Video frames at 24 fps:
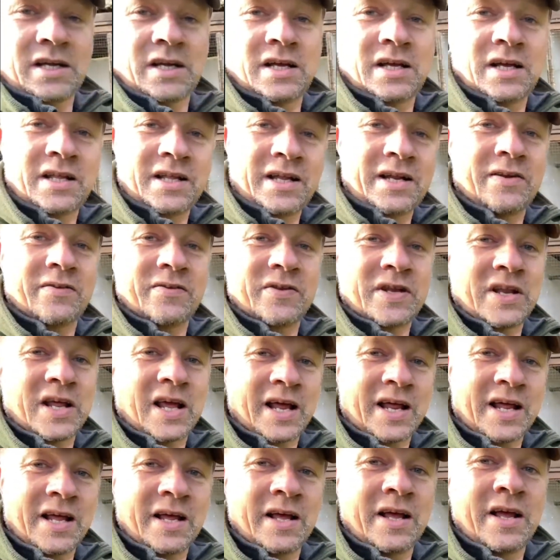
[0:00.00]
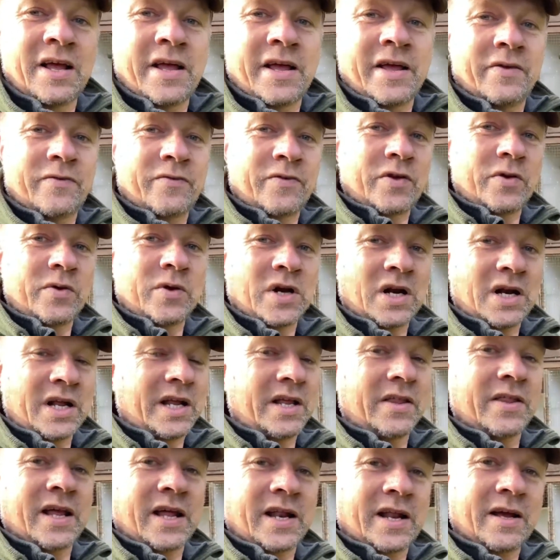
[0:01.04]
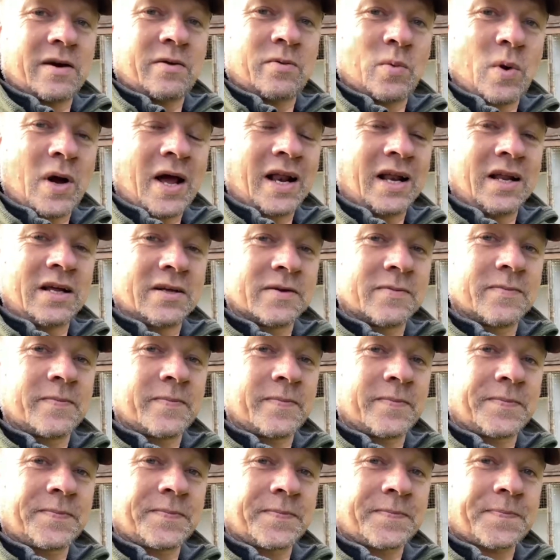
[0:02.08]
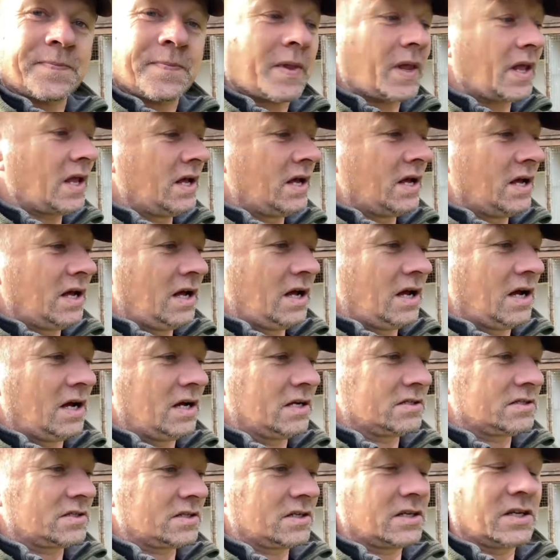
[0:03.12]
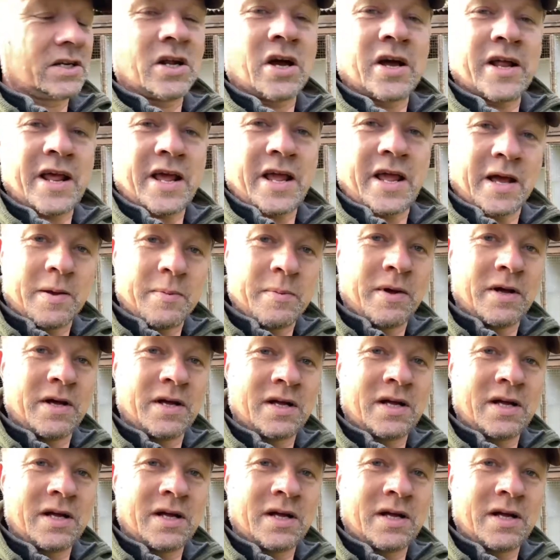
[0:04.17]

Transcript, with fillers: at the end of the day, if you clean that out well at 9 a.m.